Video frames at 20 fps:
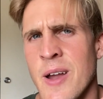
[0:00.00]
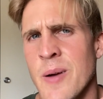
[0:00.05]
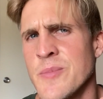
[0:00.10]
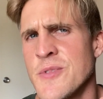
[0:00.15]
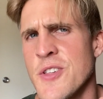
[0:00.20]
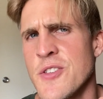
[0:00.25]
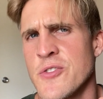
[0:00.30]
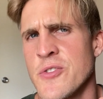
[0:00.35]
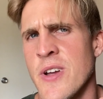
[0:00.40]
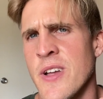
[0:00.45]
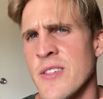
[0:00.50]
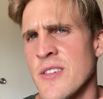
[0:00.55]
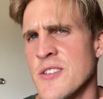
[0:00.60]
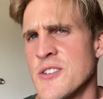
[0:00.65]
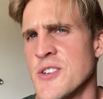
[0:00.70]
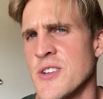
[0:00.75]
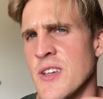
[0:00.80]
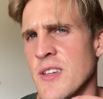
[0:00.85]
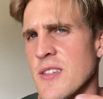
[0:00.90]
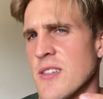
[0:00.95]
I'm just
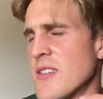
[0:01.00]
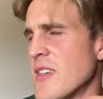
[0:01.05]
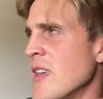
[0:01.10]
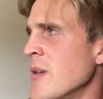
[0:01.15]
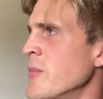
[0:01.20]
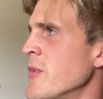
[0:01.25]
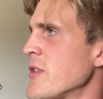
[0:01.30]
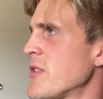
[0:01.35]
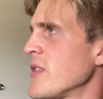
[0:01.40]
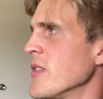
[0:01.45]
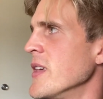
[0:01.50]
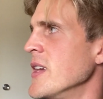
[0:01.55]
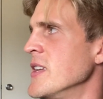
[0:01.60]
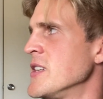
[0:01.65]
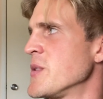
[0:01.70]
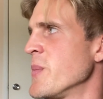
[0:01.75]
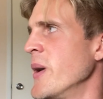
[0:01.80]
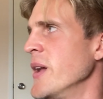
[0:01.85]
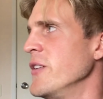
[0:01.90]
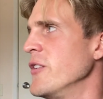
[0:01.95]
transitioning seamlessly
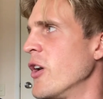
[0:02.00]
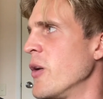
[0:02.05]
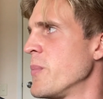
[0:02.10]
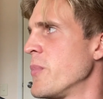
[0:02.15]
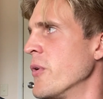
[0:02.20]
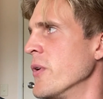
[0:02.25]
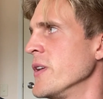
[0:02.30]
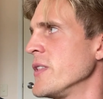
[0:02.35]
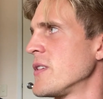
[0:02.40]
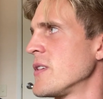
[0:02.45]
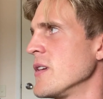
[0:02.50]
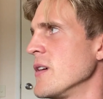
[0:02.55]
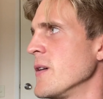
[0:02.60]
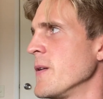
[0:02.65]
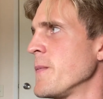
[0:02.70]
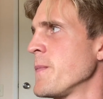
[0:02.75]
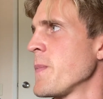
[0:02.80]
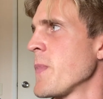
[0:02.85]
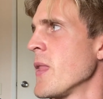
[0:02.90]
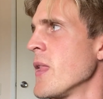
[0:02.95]
into my dot points here.